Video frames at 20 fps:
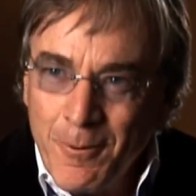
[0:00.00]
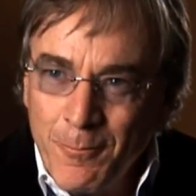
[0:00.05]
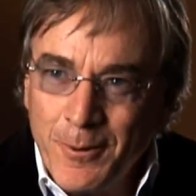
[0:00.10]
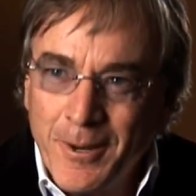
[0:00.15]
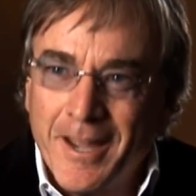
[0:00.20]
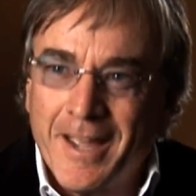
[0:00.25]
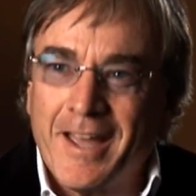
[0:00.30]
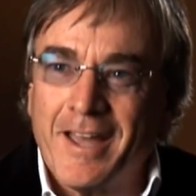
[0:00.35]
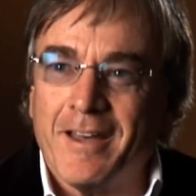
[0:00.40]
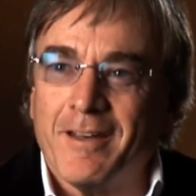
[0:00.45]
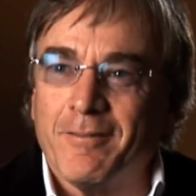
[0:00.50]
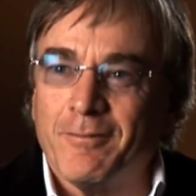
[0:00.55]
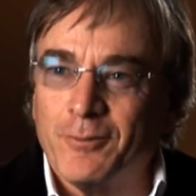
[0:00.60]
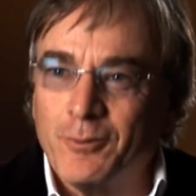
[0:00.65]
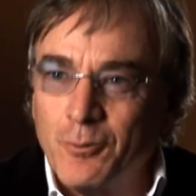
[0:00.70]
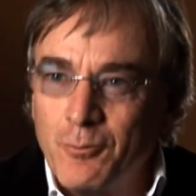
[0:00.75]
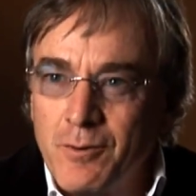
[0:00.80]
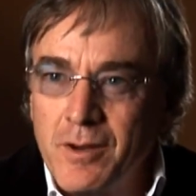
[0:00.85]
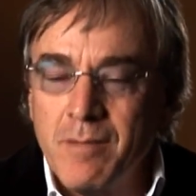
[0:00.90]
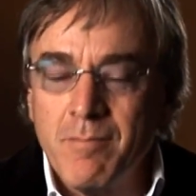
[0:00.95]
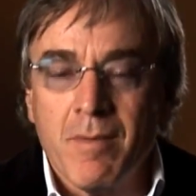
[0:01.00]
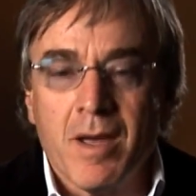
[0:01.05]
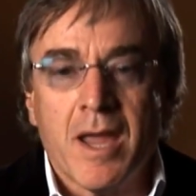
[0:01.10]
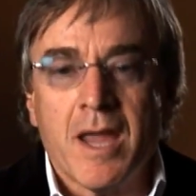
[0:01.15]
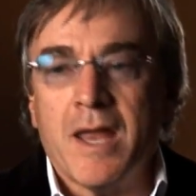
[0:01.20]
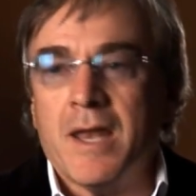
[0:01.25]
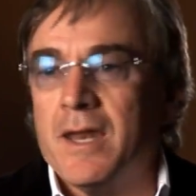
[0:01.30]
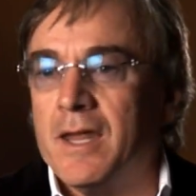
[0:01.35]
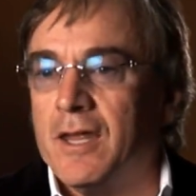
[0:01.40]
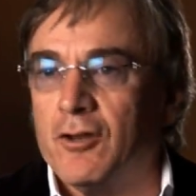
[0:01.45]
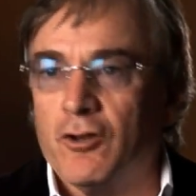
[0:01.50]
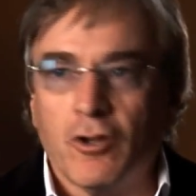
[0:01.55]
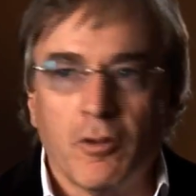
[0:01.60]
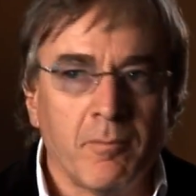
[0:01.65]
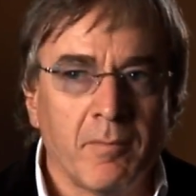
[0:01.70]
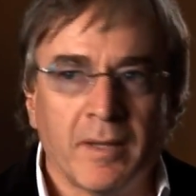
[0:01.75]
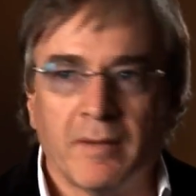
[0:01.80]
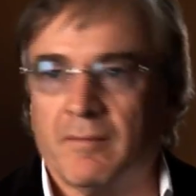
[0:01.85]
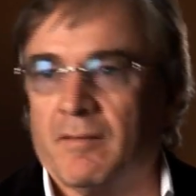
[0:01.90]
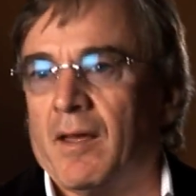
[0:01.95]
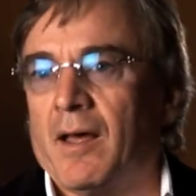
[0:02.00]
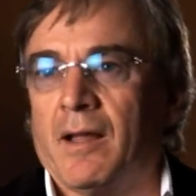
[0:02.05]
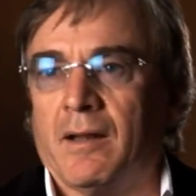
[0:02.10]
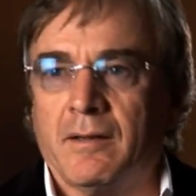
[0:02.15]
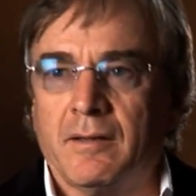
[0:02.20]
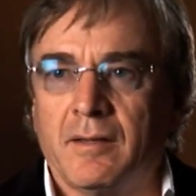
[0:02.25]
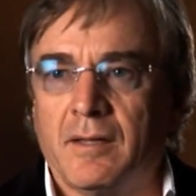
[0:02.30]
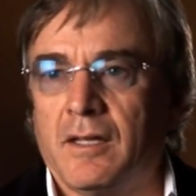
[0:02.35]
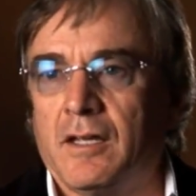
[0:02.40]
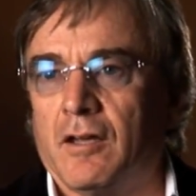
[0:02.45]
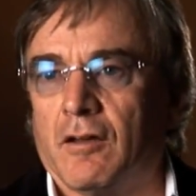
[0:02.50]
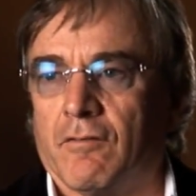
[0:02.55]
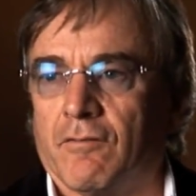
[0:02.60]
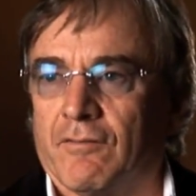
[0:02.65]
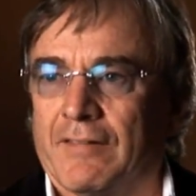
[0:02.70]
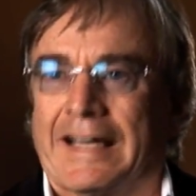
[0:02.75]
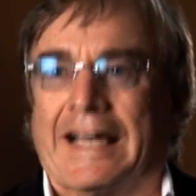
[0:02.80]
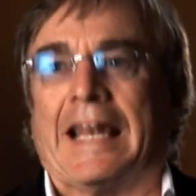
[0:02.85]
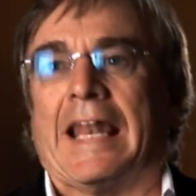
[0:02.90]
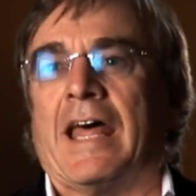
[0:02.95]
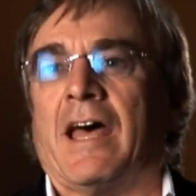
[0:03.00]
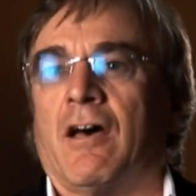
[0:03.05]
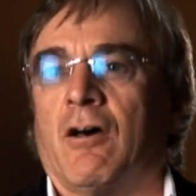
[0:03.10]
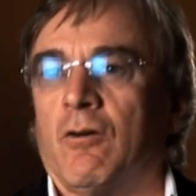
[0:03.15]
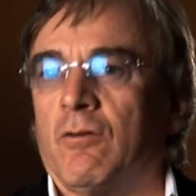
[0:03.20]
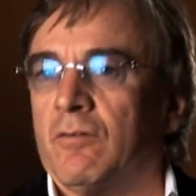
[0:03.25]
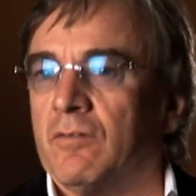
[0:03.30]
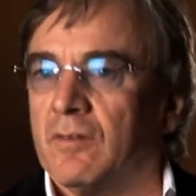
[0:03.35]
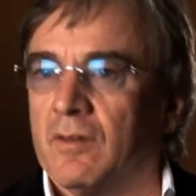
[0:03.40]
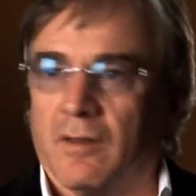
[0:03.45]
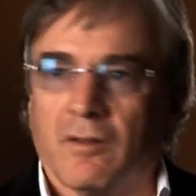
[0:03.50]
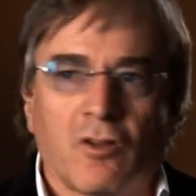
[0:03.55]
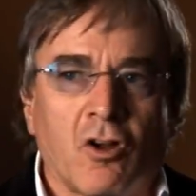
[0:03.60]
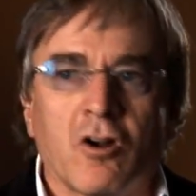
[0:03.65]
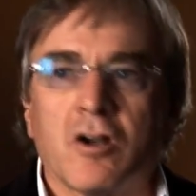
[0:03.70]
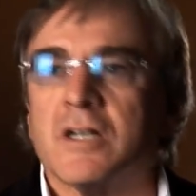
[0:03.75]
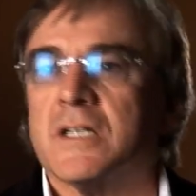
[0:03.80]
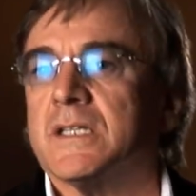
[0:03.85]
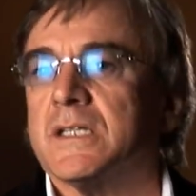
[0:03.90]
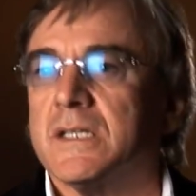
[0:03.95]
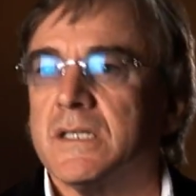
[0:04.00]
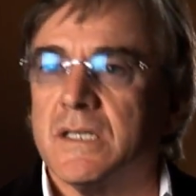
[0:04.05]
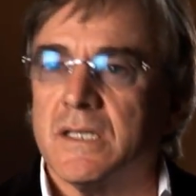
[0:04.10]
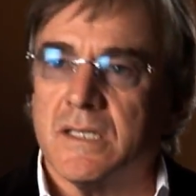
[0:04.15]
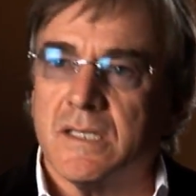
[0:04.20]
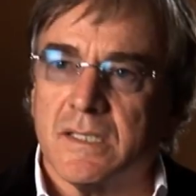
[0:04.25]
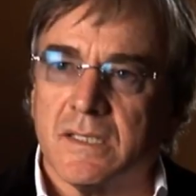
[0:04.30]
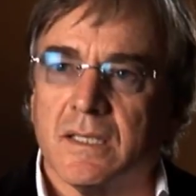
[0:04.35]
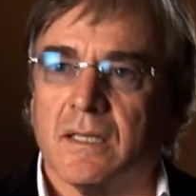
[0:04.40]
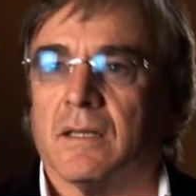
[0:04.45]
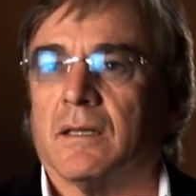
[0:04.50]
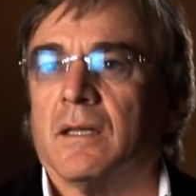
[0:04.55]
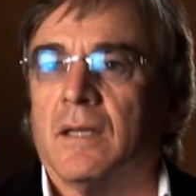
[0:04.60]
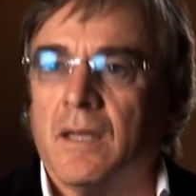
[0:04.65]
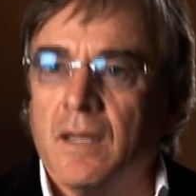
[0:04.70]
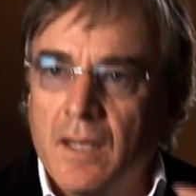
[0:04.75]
We have to remain in the mentality of clowns and artists, and,